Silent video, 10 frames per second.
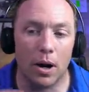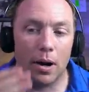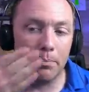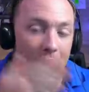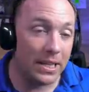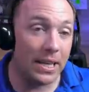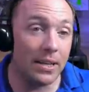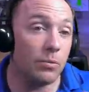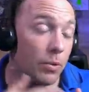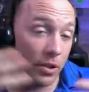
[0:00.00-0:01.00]

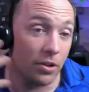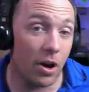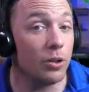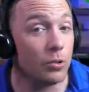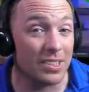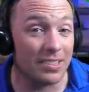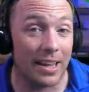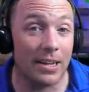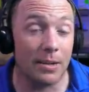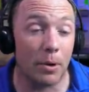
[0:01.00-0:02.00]
begin with a dog who's
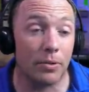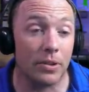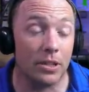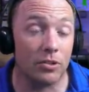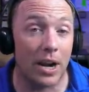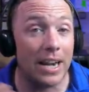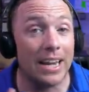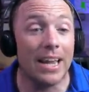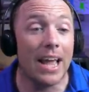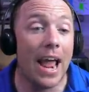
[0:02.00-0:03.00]
excited about the
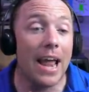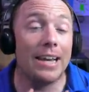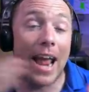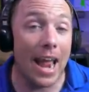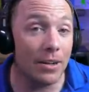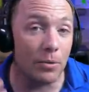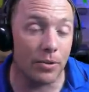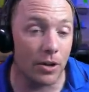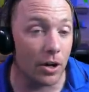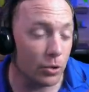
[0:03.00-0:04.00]
training and end with a
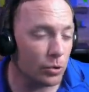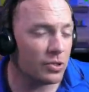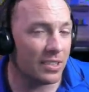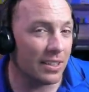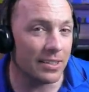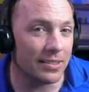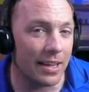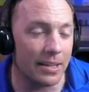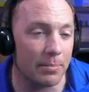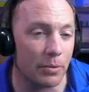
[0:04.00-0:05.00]
dog who's still
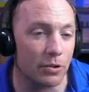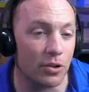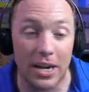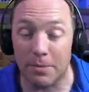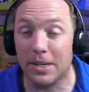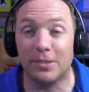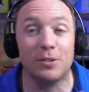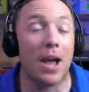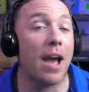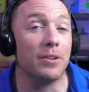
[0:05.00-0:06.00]
excited about the training, because
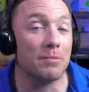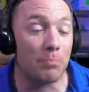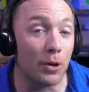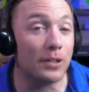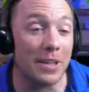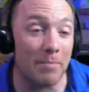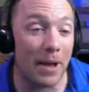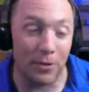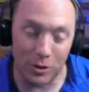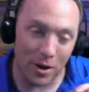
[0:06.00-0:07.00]
you haven't burned them
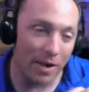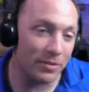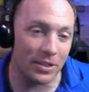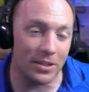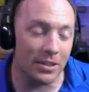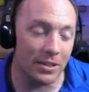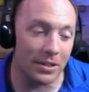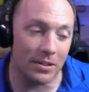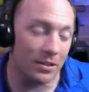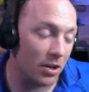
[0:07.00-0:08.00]
out. You
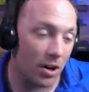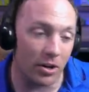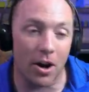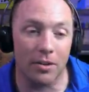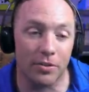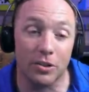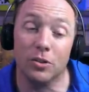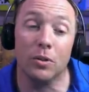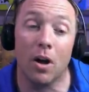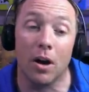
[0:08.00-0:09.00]
haven't gone on for
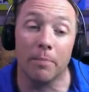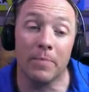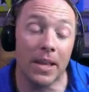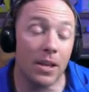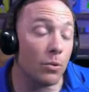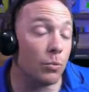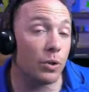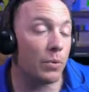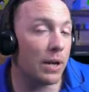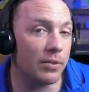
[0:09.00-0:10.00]
too long
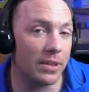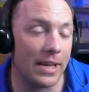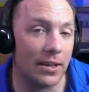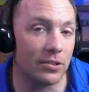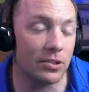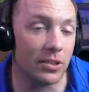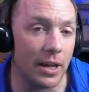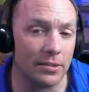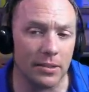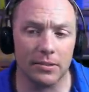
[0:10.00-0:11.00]
with whatever the
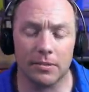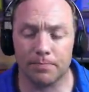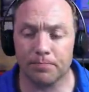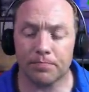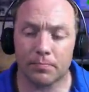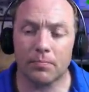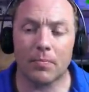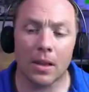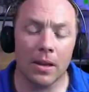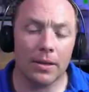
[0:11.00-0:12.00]
exercise is.
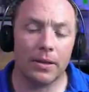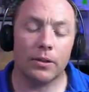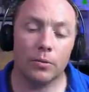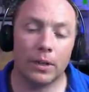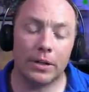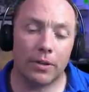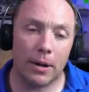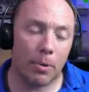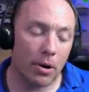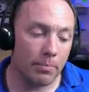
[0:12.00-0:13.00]
The other really
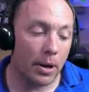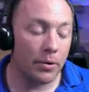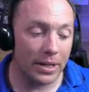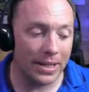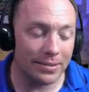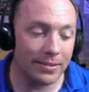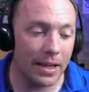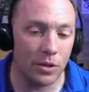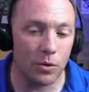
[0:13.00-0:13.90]
great part about it is that you